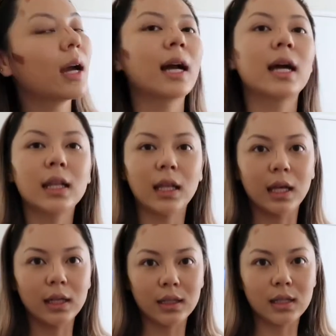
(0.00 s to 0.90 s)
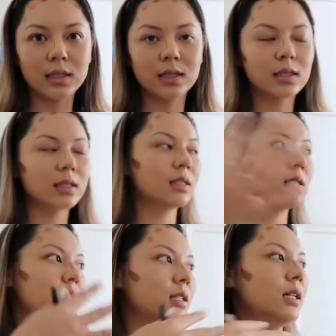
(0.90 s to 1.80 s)
kind of like this
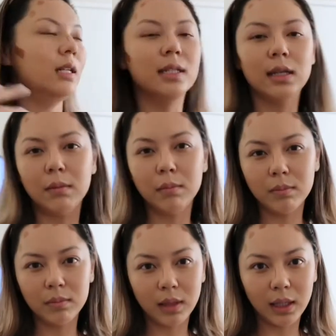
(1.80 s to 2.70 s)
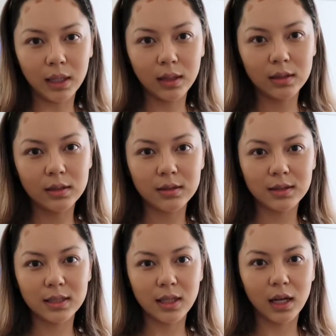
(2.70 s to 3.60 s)
dim light
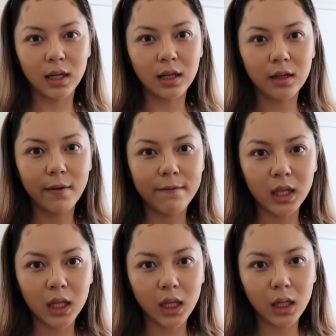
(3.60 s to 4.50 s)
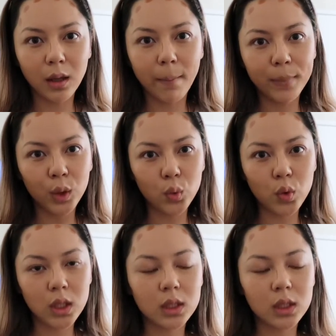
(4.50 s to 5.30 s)
setting feeling mood.